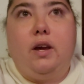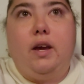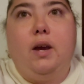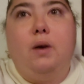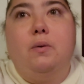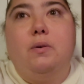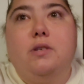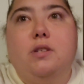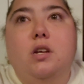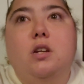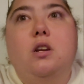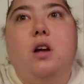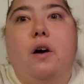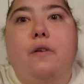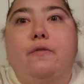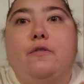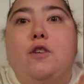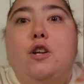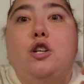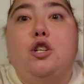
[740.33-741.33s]
was
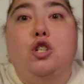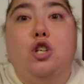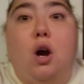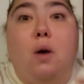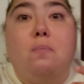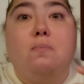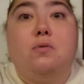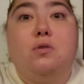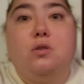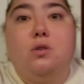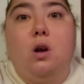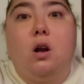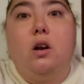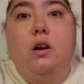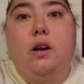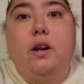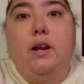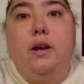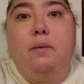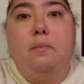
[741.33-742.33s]
enough to
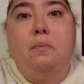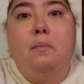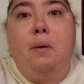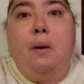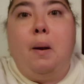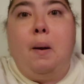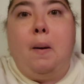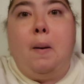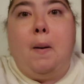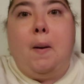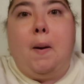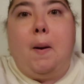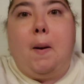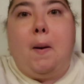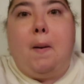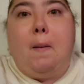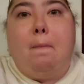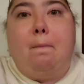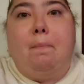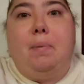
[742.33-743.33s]
jumpstart him,
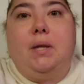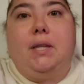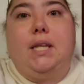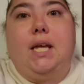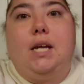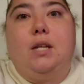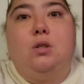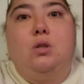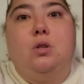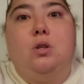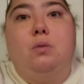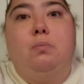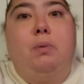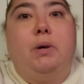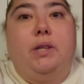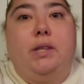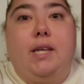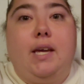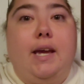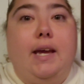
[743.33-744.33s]
but the
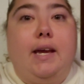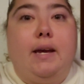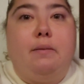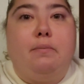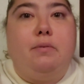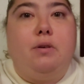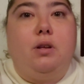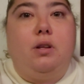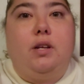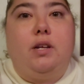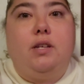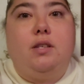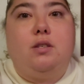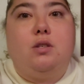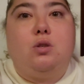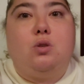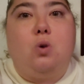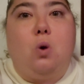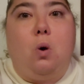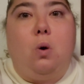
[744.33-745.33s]

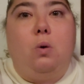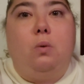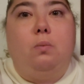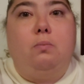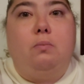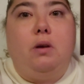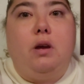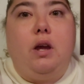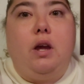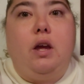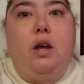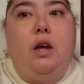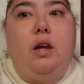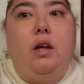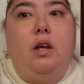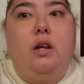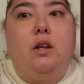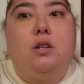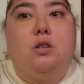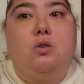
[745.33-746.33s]
ambulance told
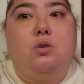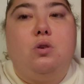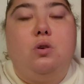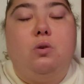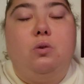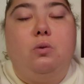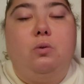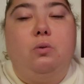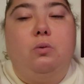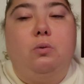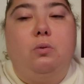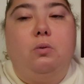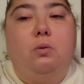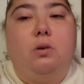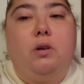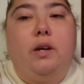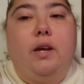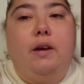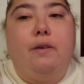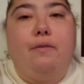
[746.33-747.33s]
me to
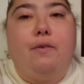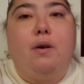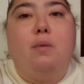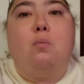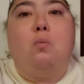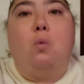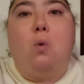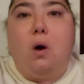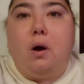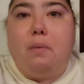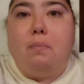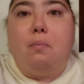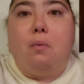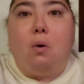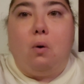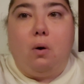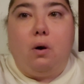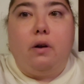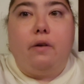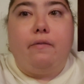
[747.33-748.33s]
give him one
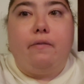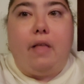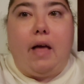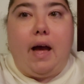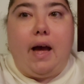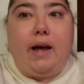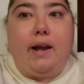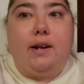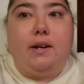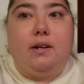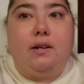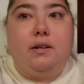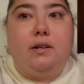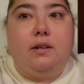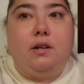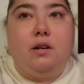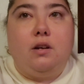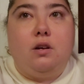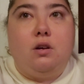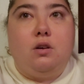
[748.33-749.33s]
more of that,
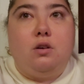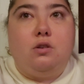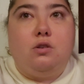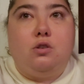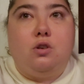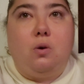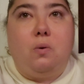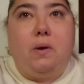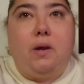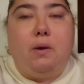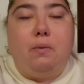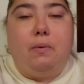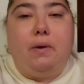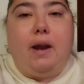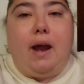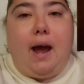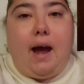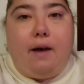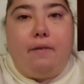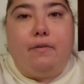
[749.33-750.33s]
so he would
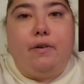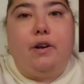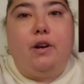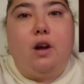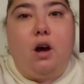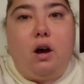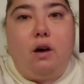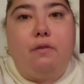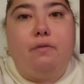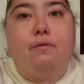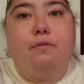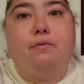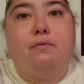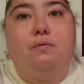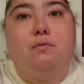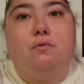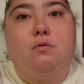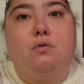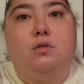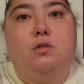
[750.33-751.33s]
have enough
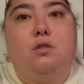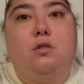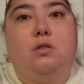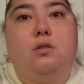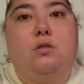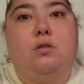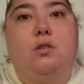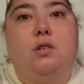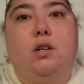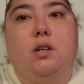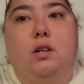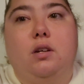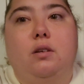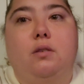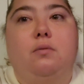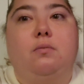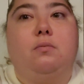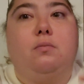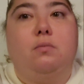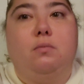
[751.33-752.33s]
to
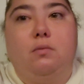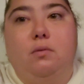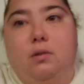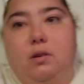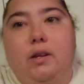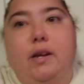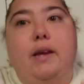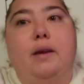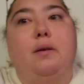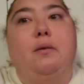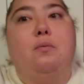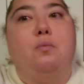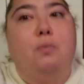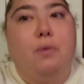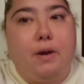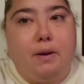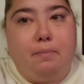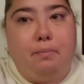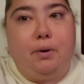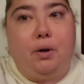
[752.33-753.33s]

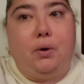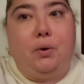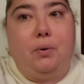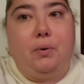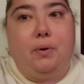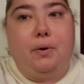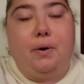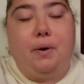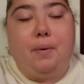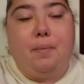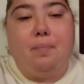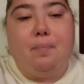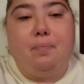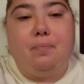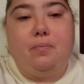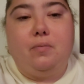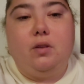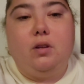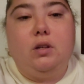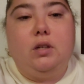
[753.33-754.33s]
reboot.
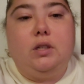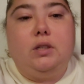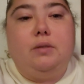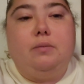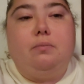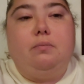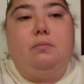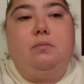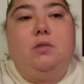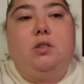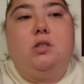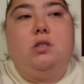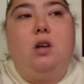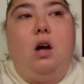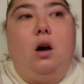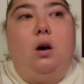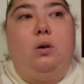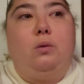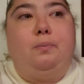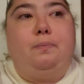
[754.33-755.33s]

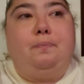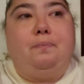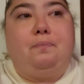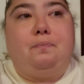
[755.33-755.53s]
So